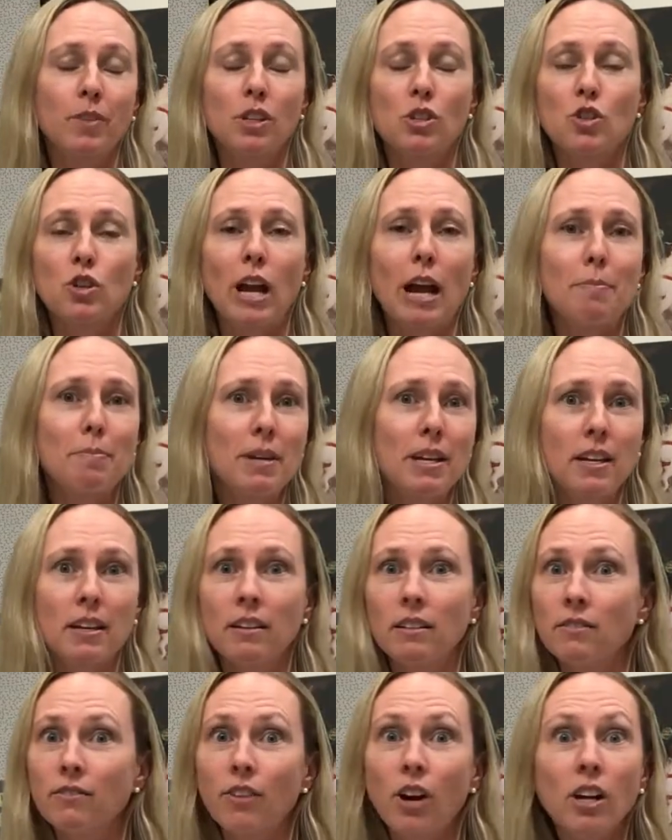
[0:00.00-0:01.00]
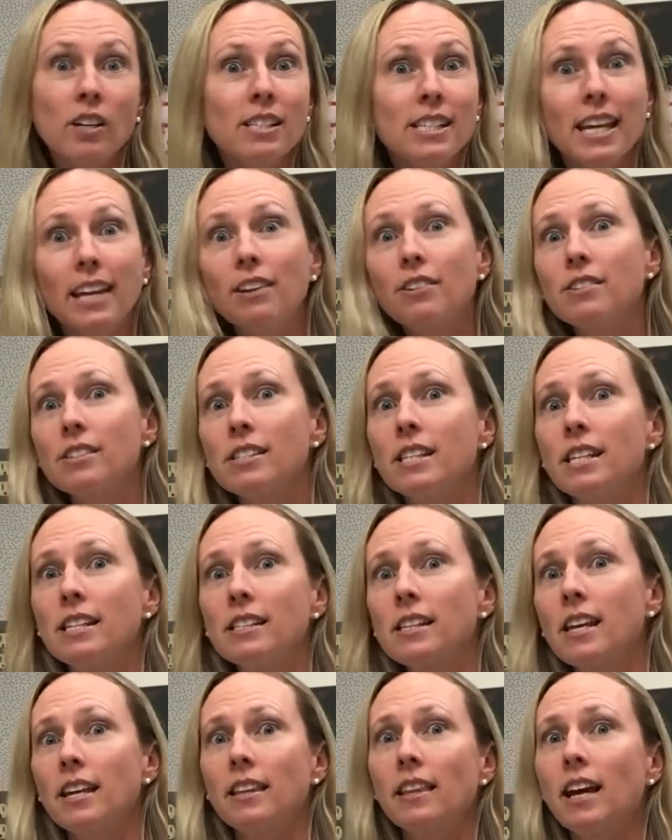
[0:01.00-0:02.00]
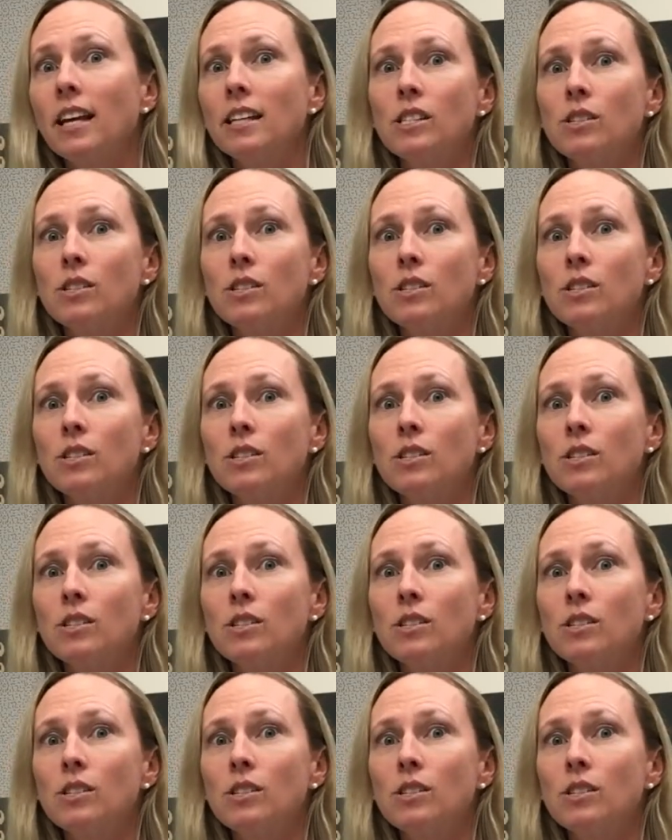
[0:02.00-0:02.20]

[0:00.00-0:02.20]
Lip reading: trapping foxtails, things like that.